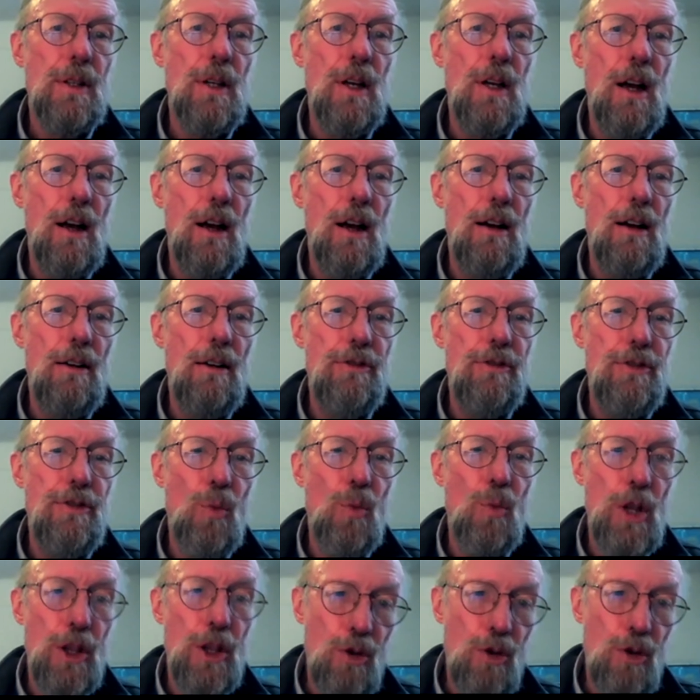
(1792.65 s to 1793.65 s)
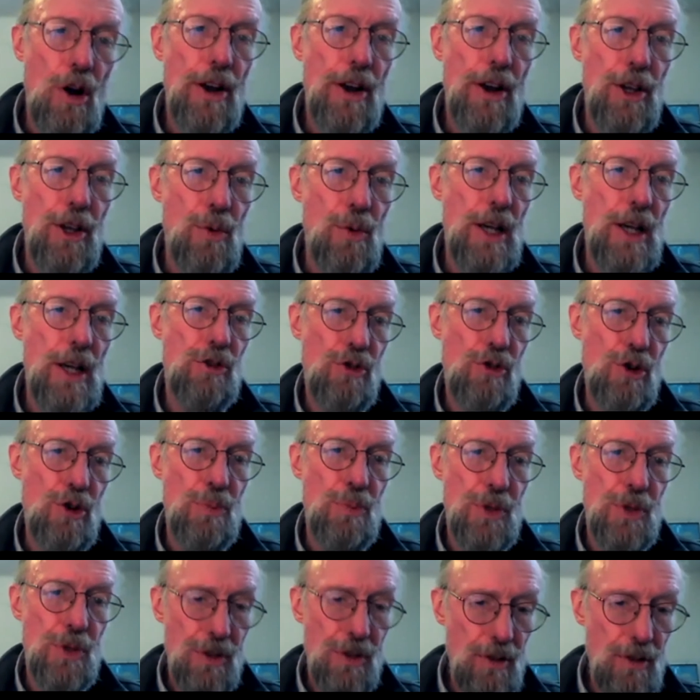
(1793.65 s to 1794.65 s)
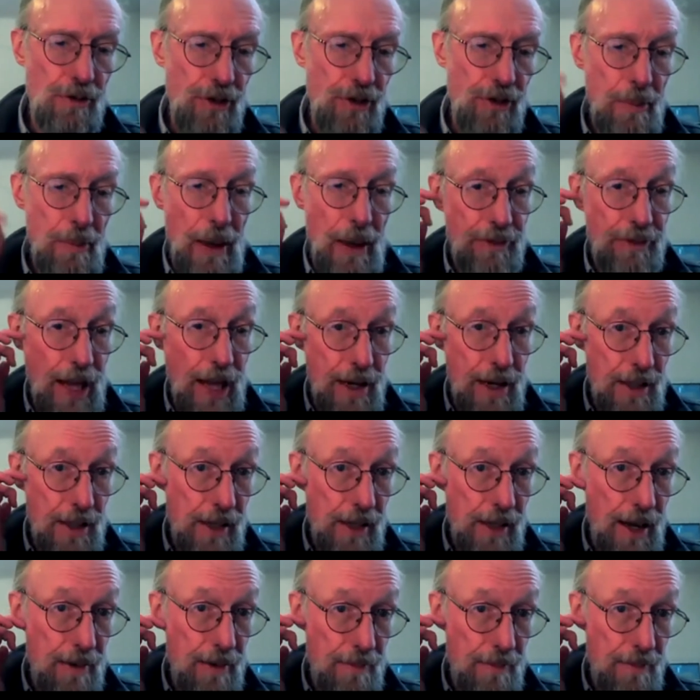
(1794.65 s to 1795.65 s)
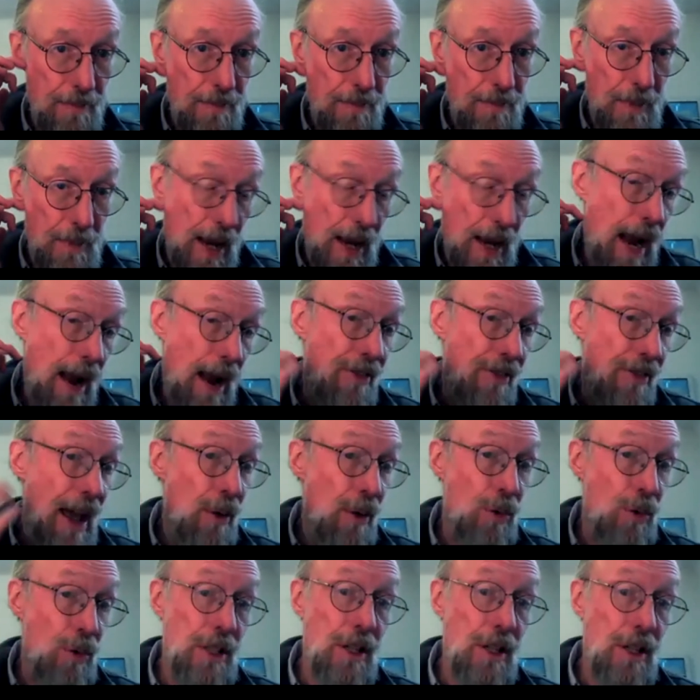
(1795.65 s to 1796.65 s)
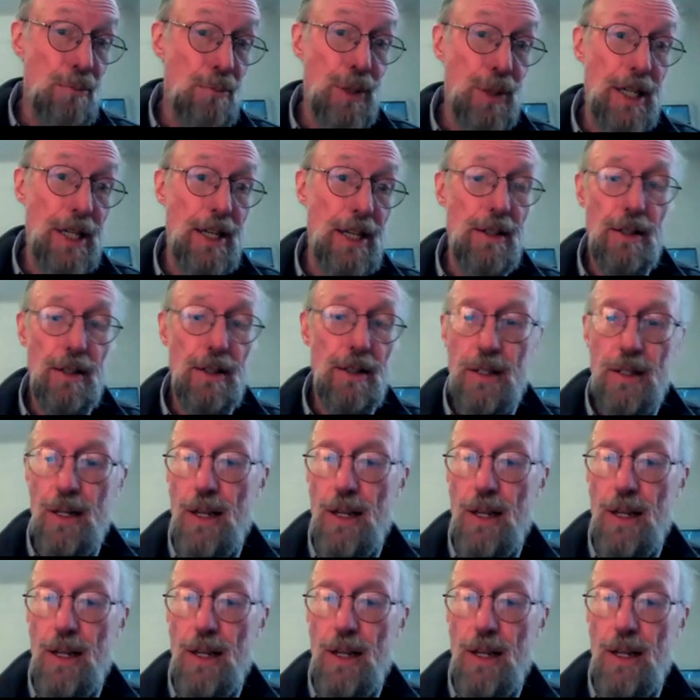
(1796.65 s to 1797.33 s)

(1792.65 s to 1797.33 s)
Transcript: of withdrawing US troops from Afghanistan. And that was completed.